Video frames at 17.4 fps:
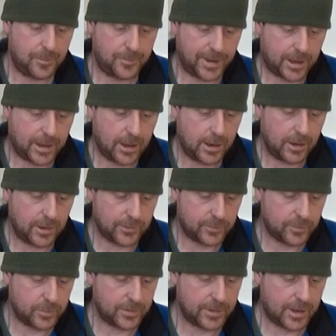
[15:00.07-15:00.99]

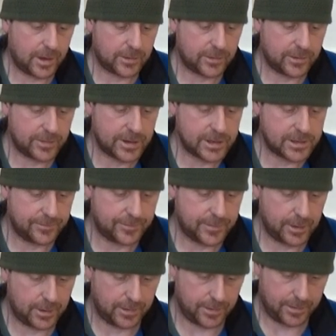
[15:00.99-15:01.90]
Because what the Arc'teryx
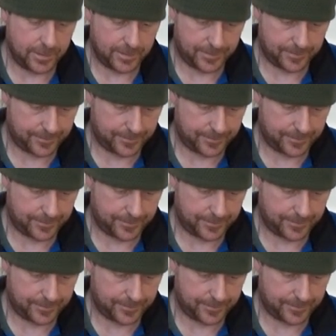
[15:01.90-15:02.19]
have done